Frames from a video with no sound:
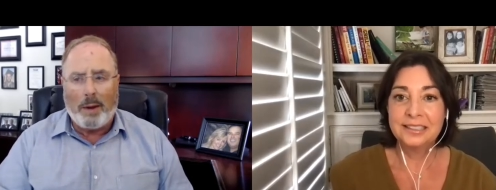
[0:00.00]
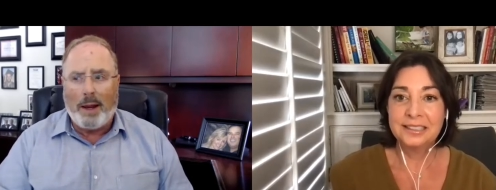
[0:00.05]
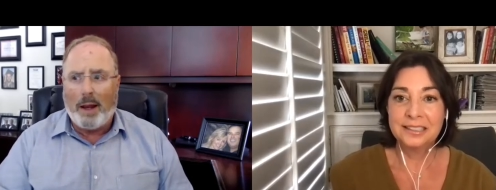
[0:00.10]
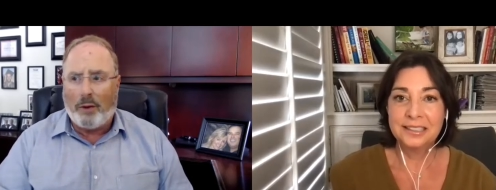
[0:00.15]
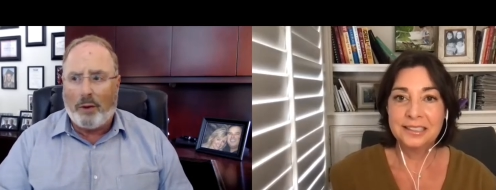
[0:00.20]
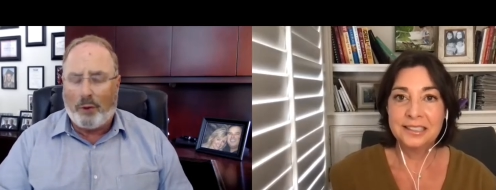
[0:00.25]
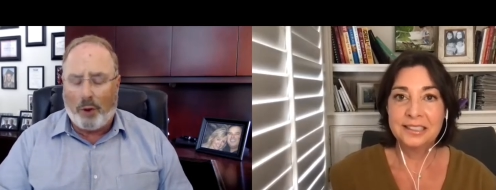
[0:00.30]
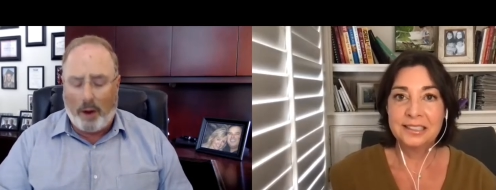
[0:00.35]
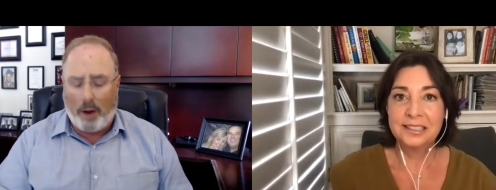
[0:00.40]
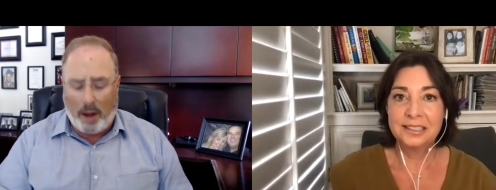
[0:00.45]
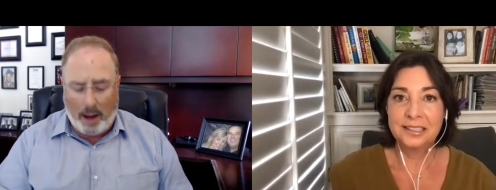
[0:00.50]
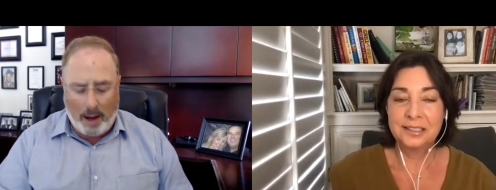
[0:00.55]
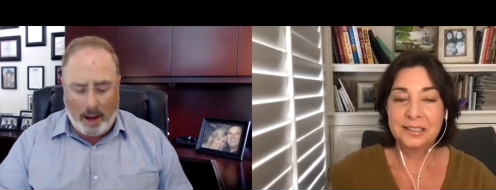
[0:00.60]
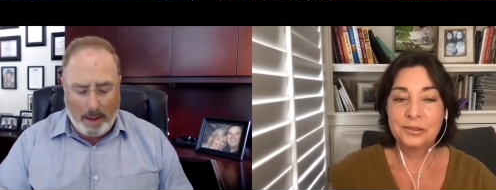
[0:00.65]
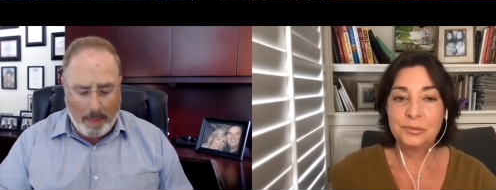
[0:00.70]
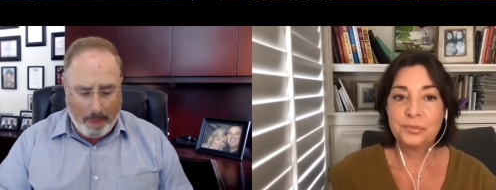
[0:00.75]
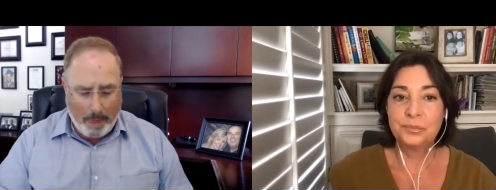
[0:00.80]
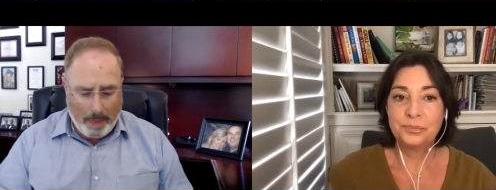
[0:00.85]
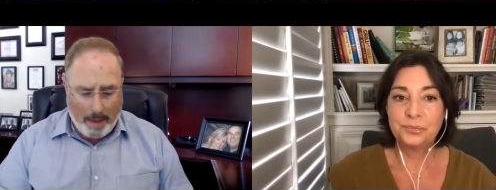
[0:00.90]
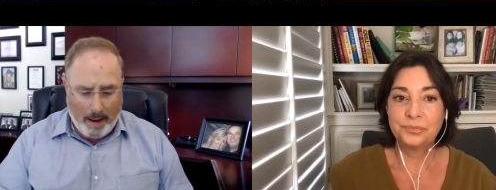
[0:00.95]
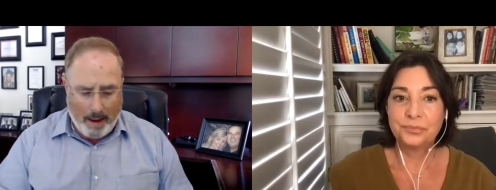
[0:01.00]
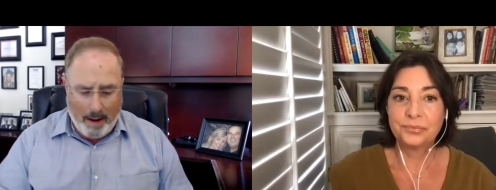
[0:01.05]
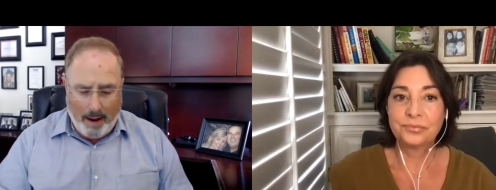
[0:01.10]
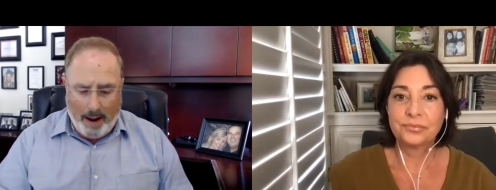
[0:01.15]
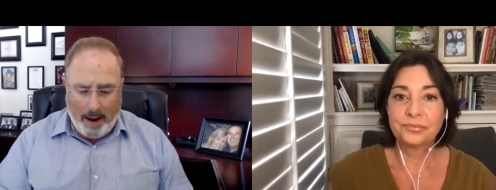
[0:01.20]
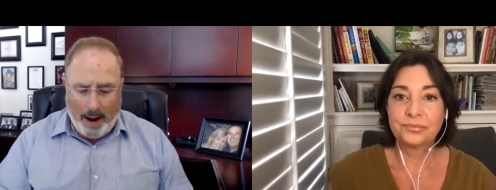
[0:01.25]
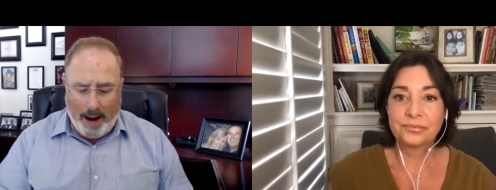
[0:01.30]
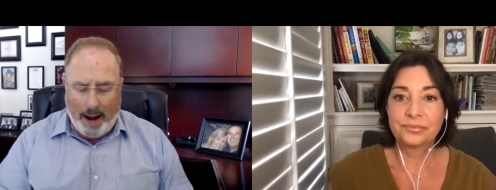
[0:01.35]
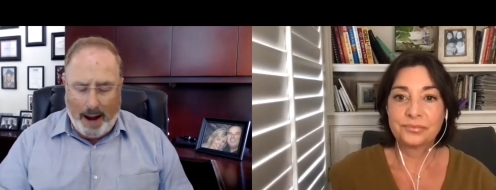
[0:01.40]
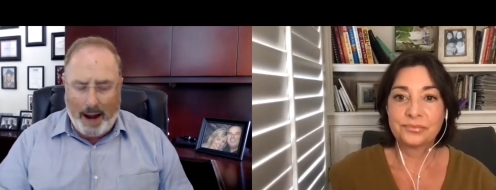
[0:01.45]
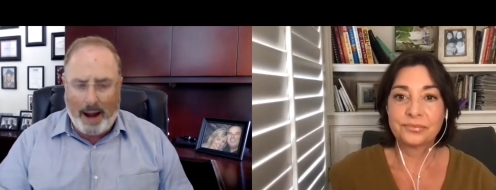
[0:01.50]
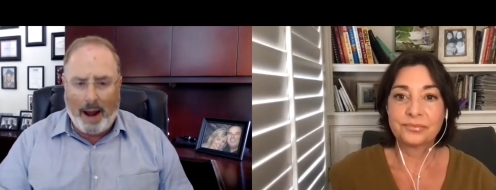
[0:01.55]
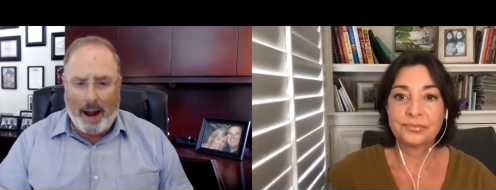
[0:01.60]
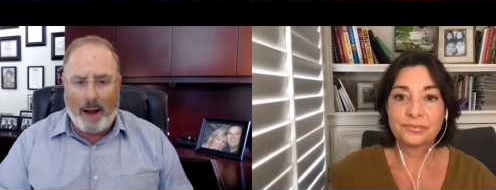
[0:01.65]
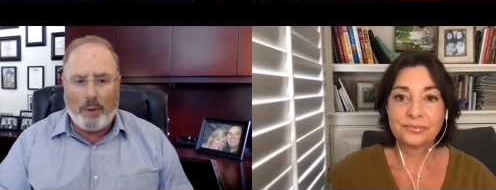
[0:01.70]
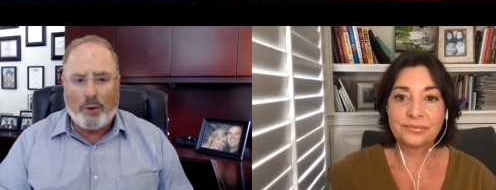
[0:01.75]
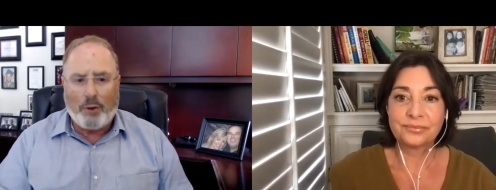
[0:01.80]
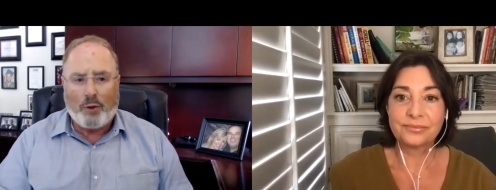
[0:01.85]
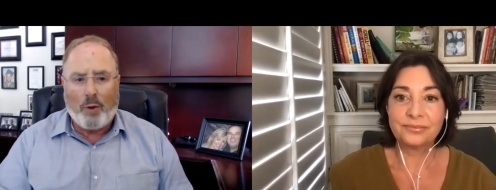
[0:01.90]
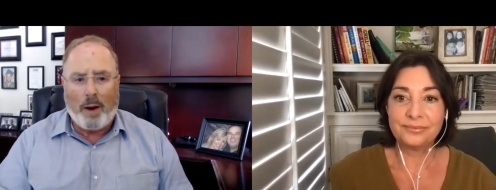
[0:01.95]
Speaker 1: yesterday and I
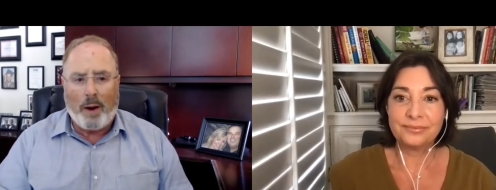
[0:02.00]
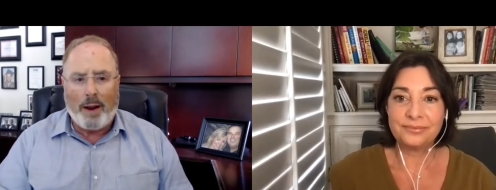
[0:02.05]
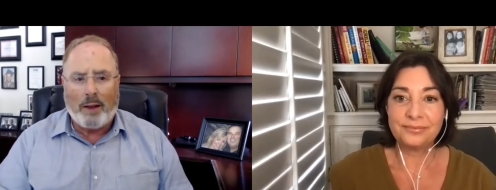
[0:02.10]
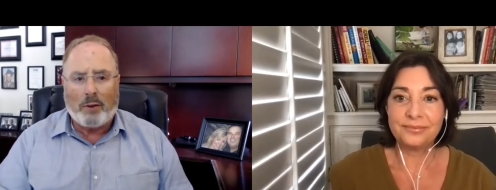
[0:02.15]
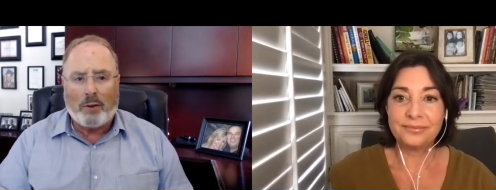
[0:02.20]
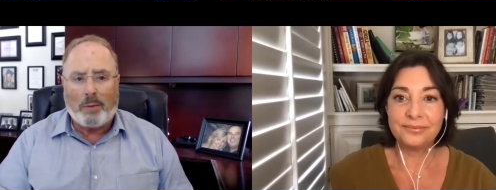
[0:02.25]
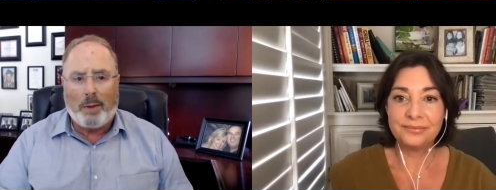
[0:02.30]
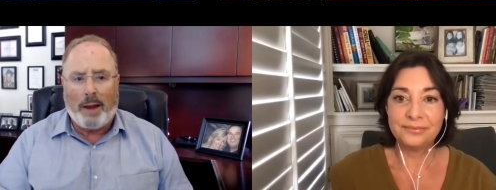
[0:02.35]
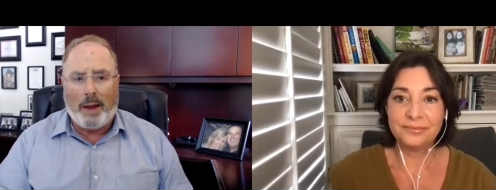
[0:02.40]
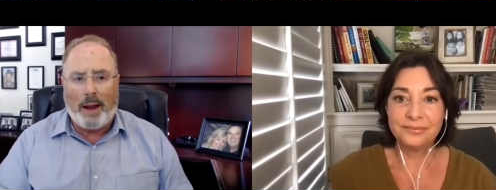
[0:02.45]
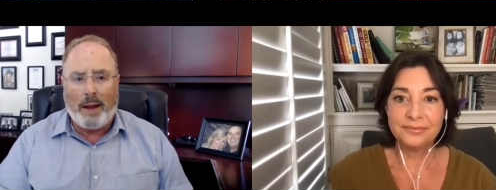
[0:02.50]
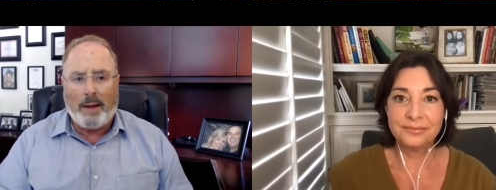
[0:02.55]
was trying to explain